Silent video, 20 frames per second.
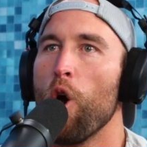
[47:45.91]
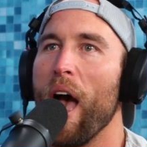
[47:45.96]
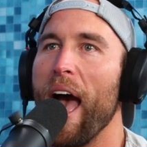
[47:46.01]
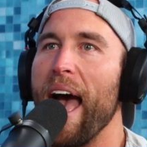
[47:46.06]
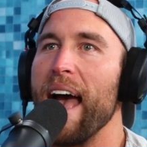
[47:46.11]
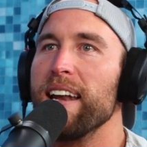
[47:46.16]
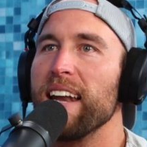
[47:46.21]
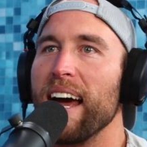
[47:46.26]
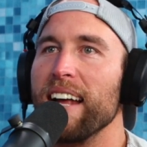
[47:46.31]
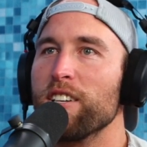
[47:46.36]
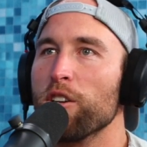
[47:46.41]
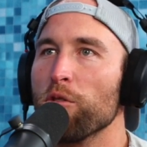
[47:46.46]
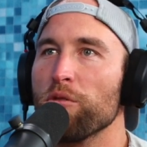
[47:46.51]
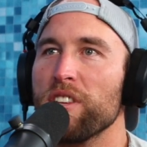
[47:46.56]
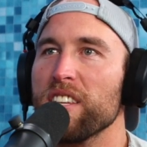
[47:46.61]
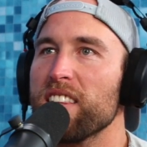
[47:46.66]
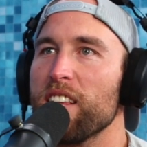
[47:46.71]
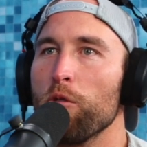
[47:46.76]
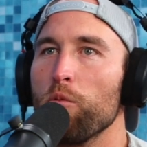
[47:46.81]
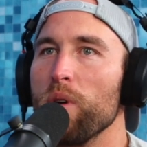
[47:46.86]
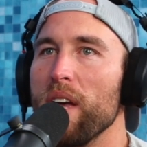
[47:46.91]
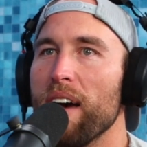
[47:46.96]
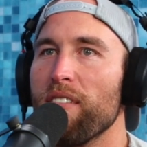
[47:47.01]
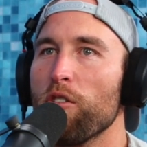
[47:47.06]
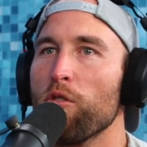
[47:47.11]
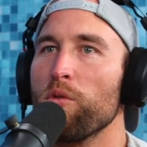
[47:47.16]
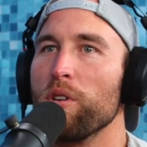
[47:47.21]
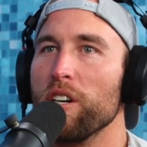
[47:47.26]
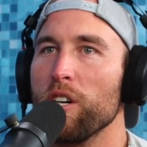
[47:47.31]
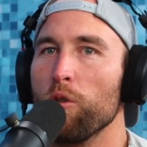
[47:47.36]
And I don't think that we ever
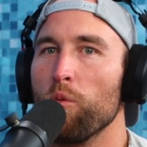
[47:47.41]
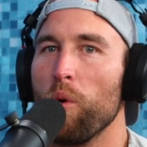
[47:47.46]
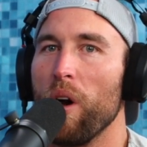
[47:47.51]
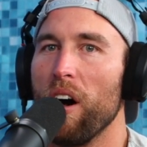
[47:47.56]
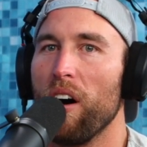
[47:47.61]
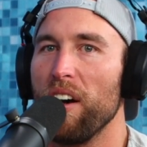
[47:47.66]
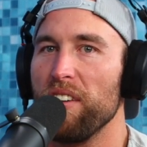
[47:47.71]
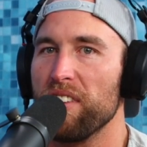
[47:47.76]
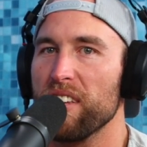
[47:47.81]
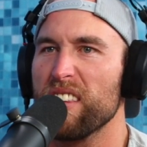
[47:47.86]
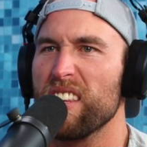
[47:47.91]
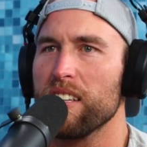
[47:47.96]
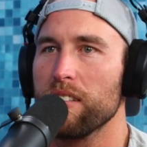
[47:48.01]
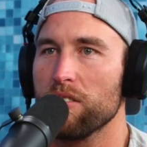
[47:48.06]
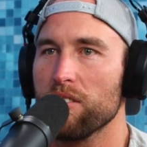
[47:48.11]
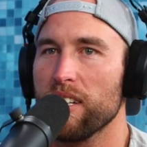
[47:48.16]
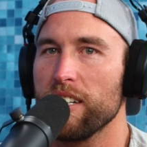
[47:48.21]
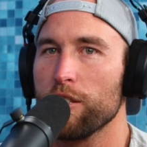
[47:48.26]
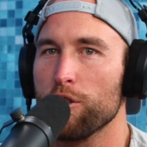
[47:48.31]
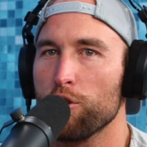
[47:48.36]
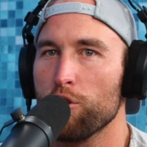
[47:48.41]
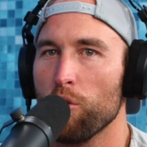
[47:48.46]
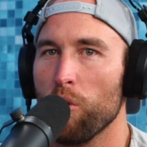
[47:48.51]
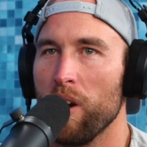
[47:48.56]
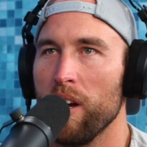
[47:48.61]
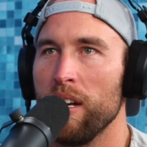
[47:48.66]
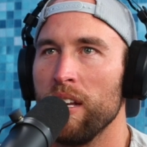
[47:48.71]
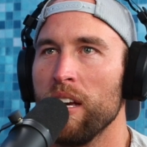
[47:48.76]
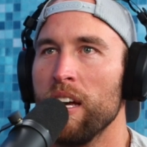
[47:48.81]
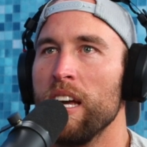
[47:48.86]
really will. I think things will get
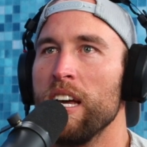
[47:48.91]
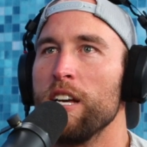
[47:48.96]
destroyed.